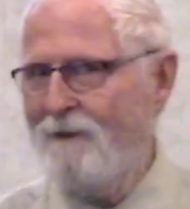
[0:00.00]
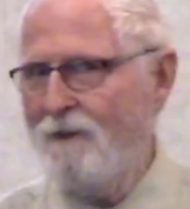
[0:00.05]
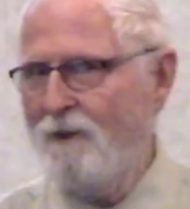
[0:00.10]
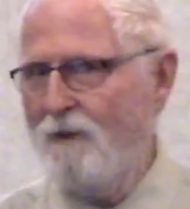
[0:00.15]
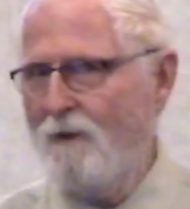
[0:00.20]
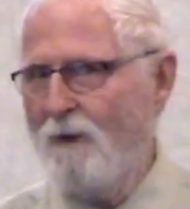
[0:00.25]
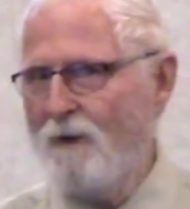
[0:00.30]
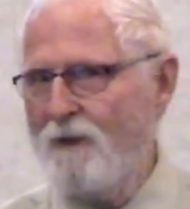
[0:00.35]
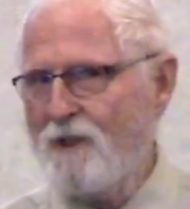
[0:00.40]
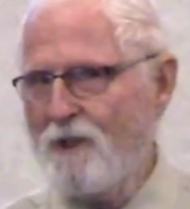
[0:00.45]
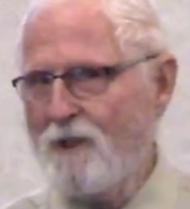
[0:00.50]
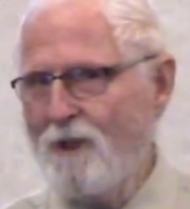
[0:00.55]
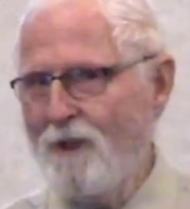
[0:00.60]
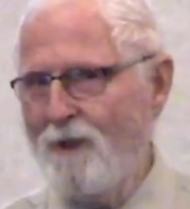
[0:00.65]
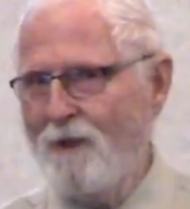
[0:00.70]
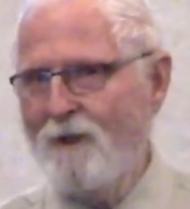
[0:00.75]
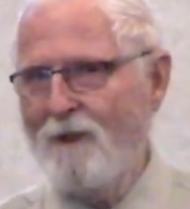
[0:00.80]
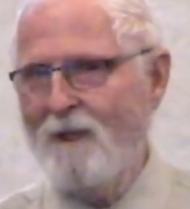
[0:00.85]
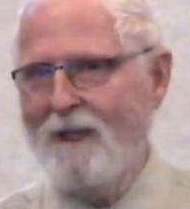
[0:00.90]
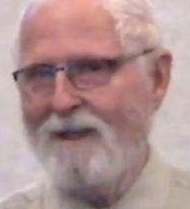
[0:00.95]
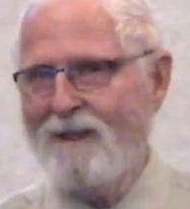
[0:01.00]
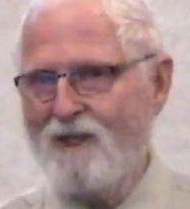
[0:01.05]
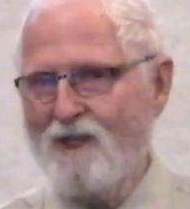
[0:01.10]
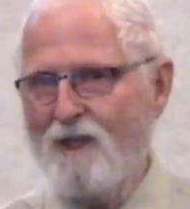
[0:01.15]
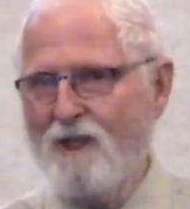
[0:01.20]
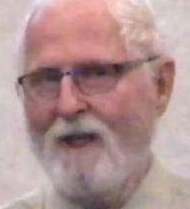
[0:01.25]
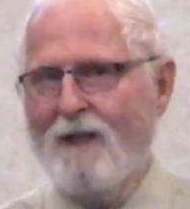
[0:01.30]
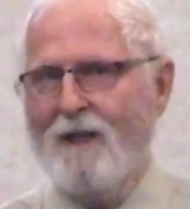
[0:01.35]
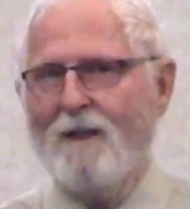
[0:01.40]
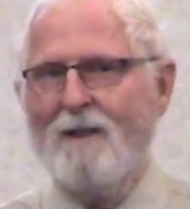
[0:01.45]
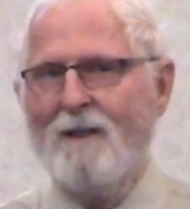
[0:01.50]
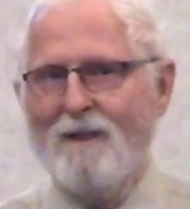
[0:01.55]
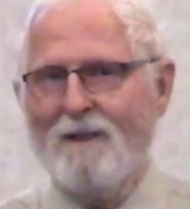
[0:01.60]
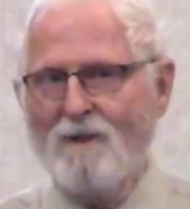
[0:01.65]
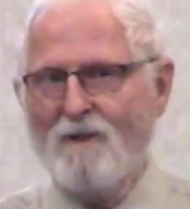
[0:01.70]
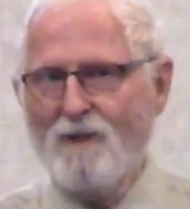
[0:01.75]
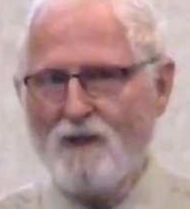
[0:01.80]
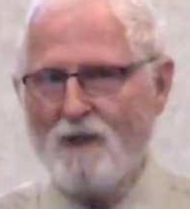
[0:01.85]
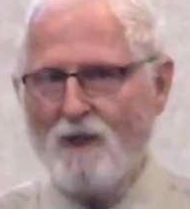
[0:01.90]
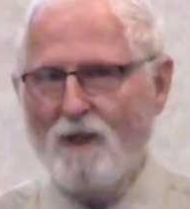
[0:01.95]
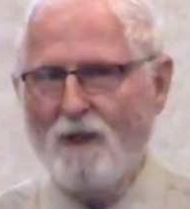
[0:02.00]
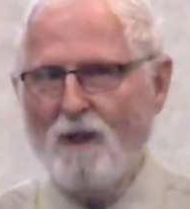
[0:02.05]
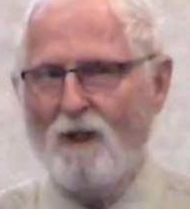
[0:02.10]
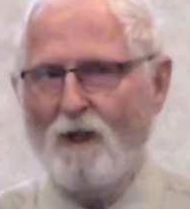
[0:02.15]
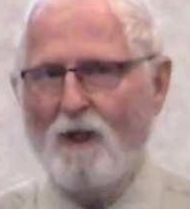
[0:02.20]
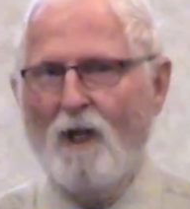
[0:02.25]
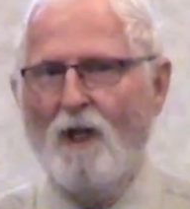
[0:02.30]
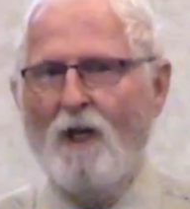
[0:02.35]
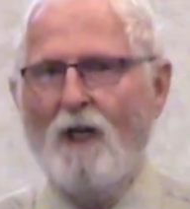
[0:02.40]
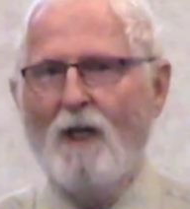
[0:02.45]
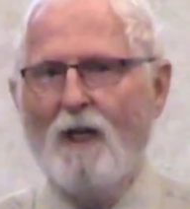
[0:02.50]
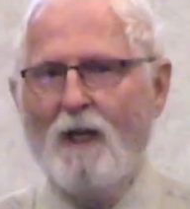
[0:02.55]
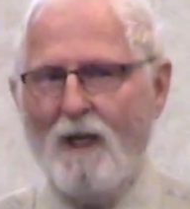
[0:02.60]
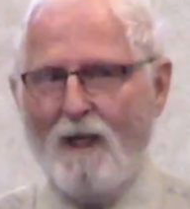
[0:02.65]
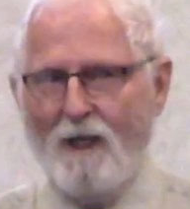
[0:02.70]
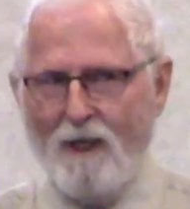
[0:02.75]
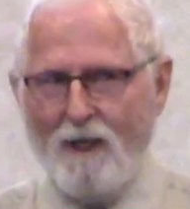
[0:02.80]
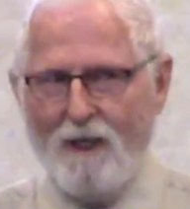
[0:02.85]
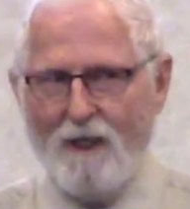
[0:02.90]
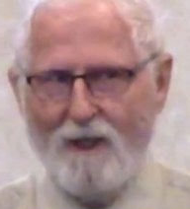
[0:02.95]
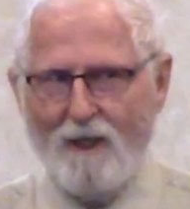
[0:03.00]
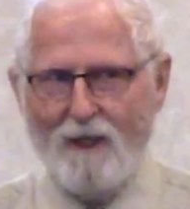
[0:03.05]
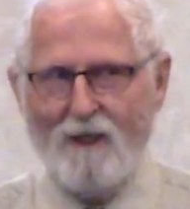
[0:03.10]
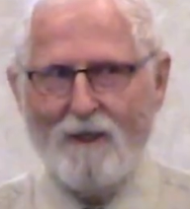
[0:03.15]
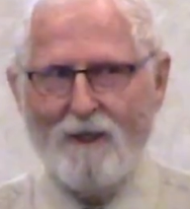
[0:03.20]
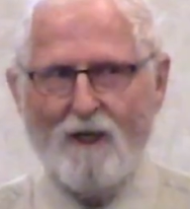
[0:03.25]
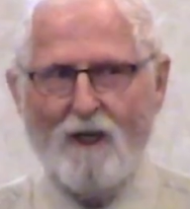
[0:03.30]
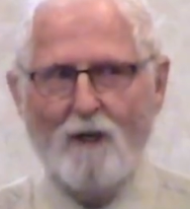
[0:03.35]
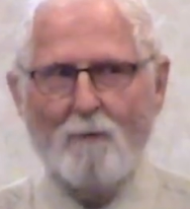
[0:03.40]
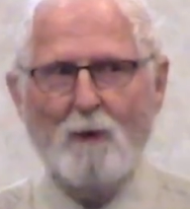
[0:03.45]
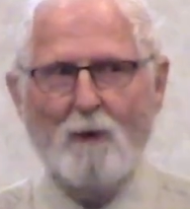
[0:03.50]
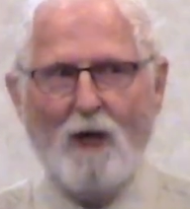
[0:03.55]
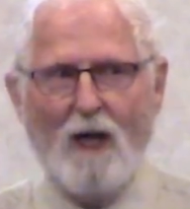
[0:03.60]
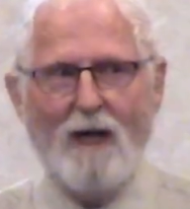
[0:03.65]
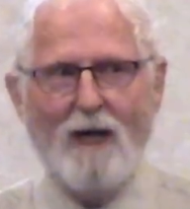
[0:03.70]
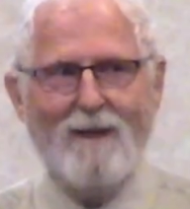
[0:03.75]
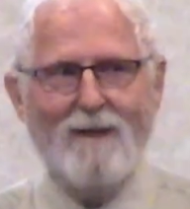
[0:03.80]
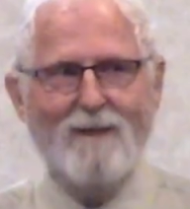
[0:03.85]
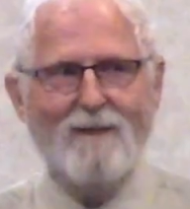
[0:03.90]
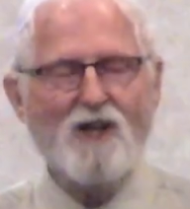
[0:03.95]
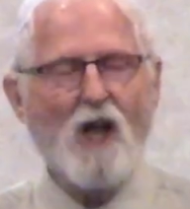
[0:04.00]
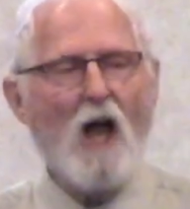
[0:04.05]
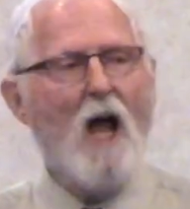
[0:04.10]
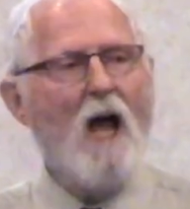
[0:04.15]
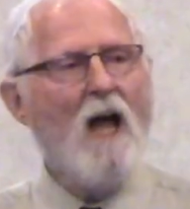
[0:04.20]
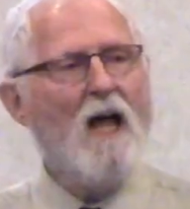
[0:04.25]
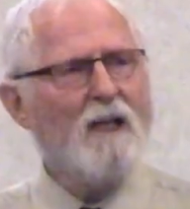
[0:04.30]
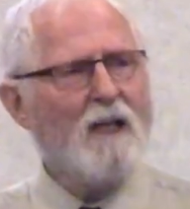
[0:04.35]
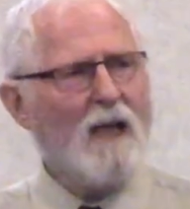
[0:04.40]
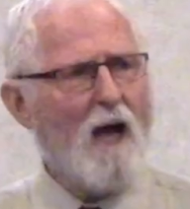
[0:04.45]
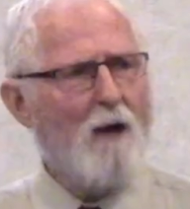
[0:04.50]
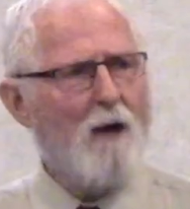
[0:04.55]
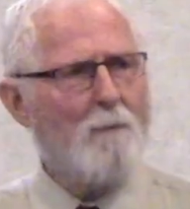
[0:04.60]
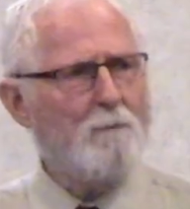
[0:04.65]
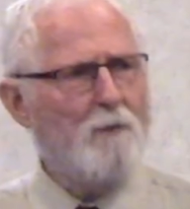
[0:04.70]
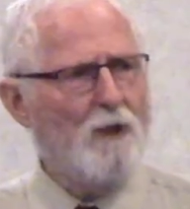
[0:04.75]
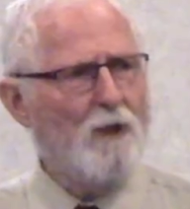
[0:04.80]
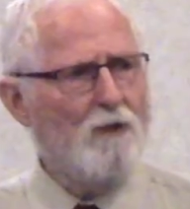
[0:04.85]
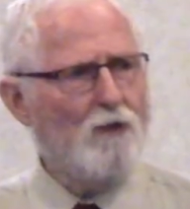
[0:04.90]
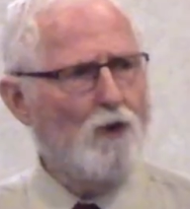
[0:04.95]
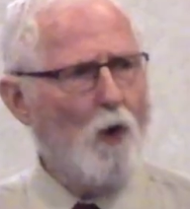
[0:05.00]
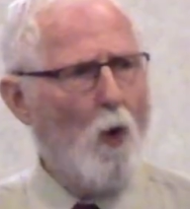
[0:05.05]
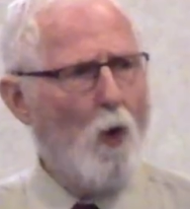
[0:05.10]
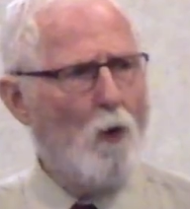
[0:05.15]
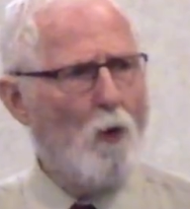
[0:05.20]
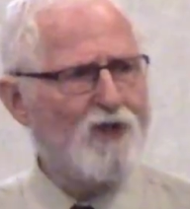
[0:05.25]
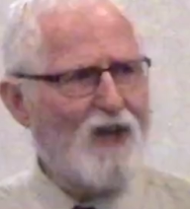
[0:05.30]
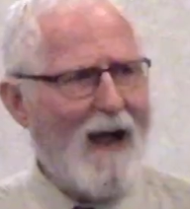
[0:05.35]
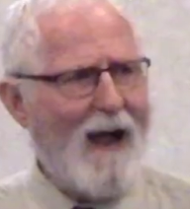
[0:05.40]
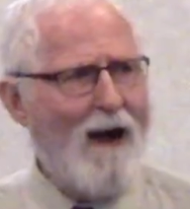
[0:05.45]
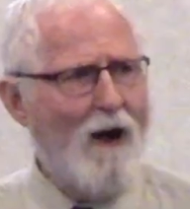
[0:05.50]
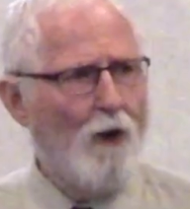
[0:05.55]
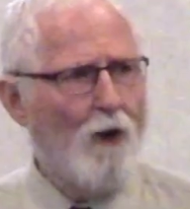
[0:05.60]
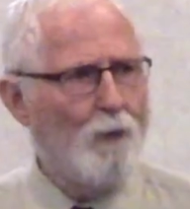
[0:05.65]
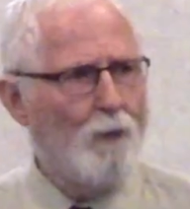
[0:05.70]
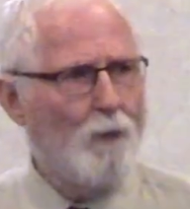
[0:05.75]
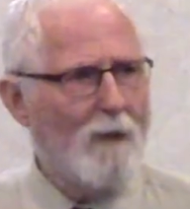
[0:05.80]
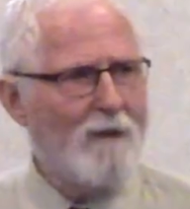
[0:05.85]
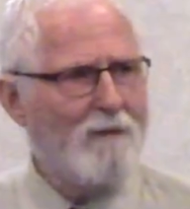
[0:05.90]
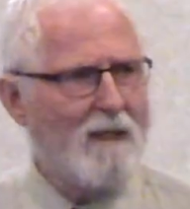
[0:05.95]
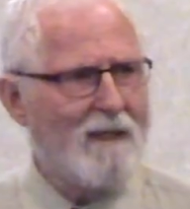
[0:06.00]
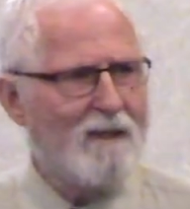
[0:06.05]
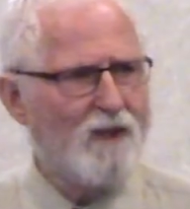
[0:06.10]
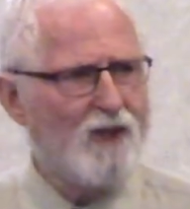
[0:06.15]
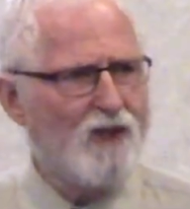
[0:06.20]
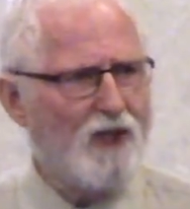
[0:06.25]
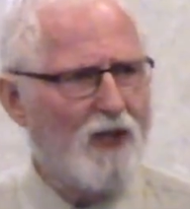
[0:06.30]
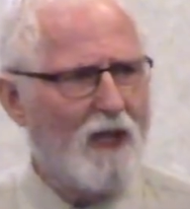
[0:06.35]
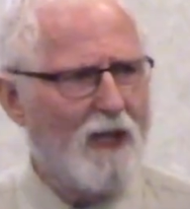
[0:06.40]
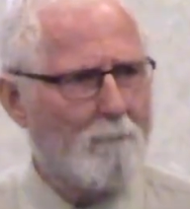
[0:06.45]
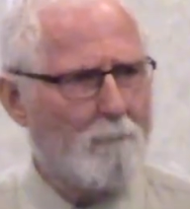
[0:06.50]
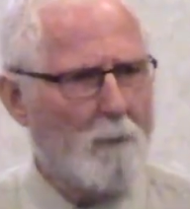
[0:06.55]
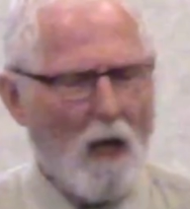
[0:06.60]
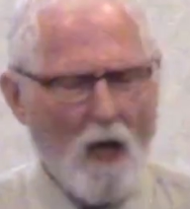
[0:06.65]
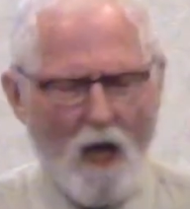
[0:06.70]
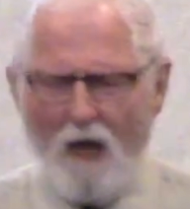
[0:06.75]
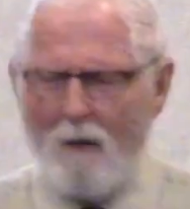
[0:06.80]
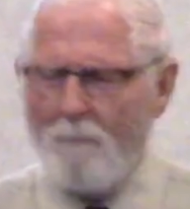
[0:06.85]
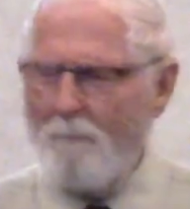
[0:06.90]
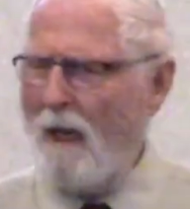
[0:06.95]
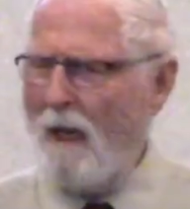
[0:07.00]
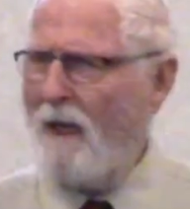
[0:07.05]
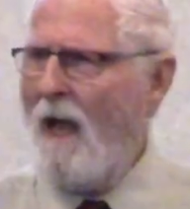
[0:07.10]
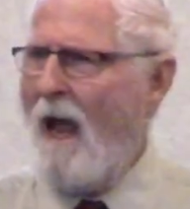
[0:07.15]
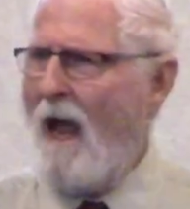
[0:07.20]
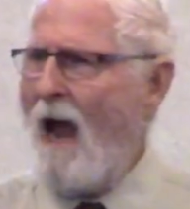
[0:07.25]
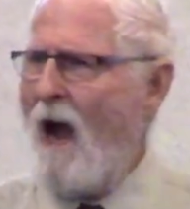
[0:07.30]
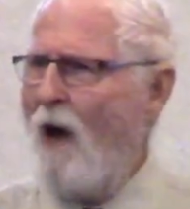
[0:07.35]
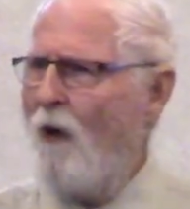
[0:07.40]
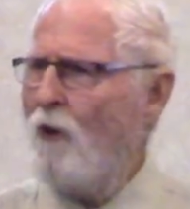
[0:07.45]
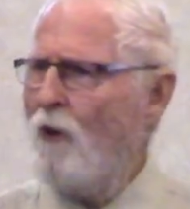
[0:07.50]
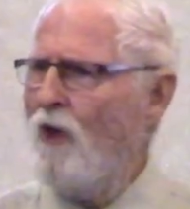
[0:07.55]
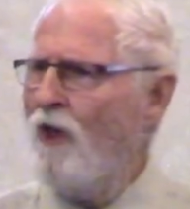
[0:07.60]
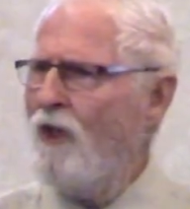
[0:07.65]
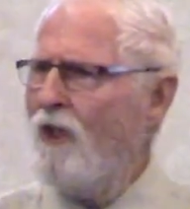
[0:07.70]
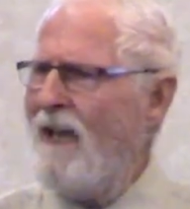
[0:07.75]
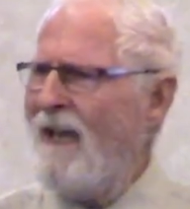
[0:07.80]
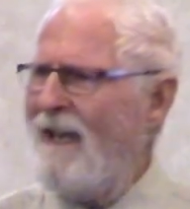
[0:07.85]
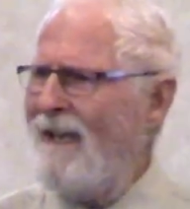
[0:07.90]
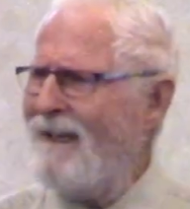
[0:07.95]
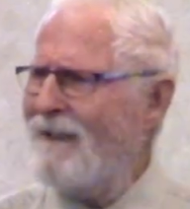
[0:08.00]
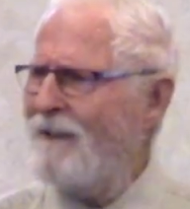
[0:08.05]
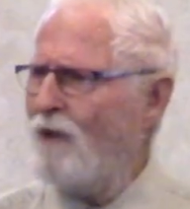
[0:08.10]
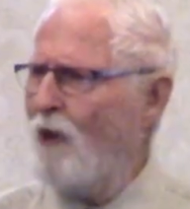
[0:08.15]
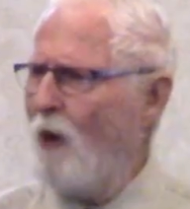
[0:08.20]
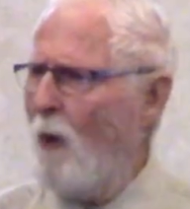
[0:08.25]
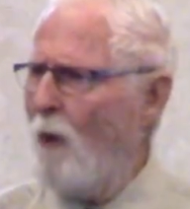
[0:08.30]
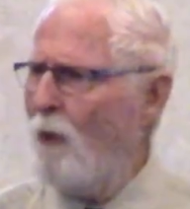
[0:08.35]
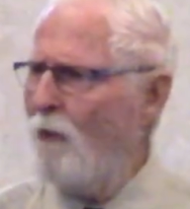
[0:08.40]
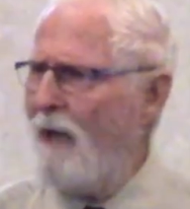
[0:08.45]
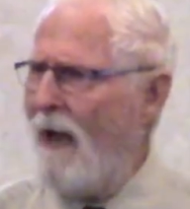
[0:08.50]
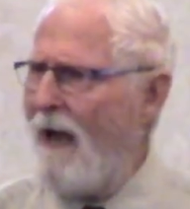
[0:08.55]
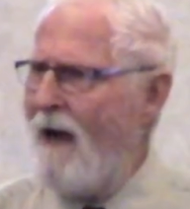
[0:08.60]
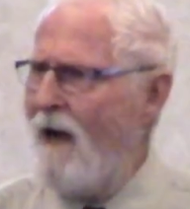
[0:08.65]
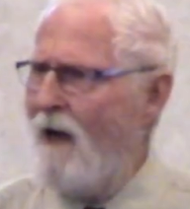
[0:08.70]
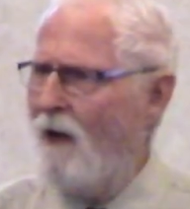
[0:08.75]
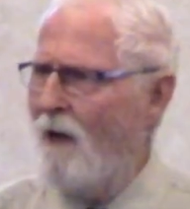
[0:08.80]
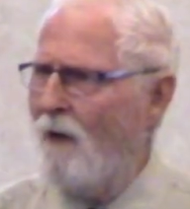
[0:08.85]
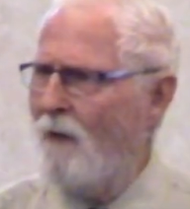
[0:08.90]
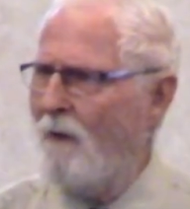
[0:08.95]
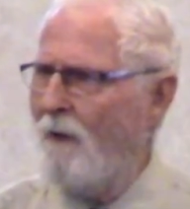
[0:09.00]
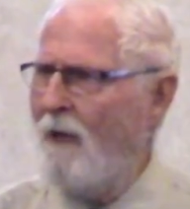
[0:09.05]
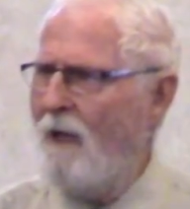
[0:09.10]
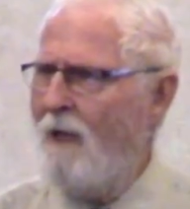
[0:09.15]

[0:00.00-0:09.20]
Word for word: to a certain extent, it still applies. The captain goes down with his ship, but how could it go down?